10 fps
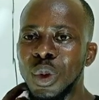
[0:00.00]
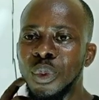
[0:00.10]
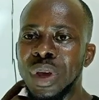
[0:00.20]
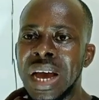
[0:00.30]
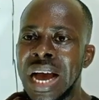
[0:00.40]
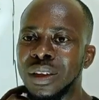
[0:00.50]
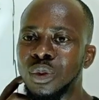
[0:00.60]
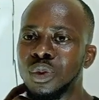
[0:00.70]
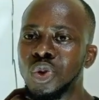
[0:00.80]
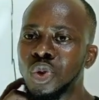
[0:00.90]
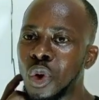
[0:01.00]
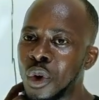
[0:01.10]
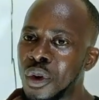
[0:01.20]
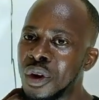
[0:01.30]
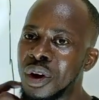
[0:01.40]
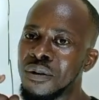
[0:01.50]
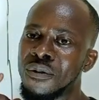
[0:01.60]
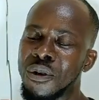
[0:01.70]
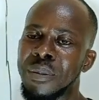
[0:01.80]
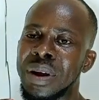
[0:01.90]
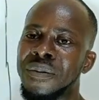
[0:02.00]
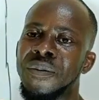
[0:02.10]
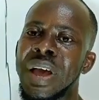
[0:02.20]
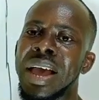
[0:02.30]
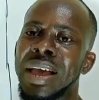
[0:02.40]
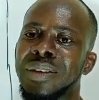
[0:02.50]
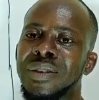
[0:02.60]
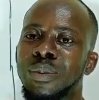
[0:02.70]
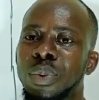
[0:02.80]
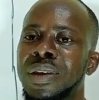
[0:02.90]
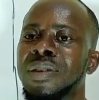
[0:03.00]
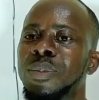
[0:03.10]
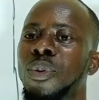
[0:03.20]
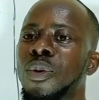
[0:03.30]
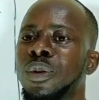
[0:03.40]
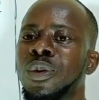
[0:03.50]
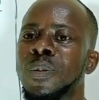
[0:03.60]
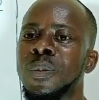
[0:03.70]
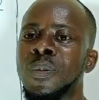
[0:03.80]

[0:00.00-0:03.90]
We are to show from the first principles